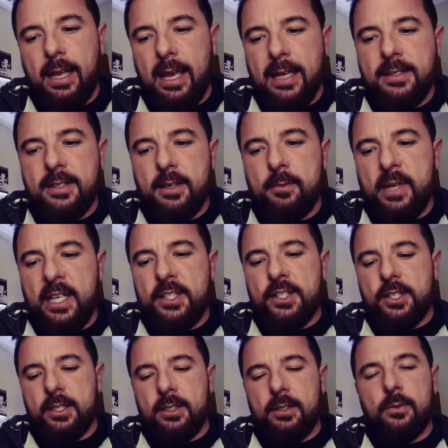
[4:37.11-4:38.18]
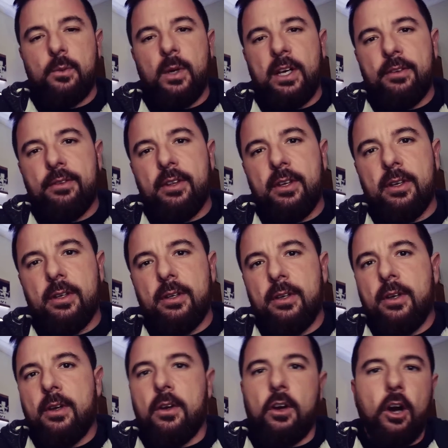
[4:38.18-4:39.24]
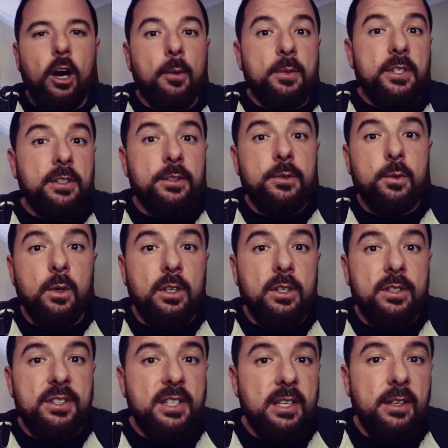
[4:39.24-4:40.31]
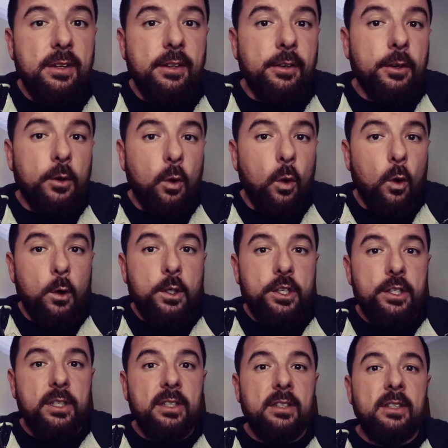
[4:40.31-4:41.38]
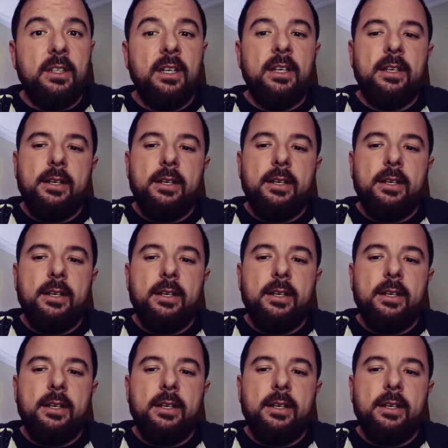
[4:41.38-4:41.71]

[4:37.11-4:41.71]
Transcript: as I mentioned, one of the options was either an auction.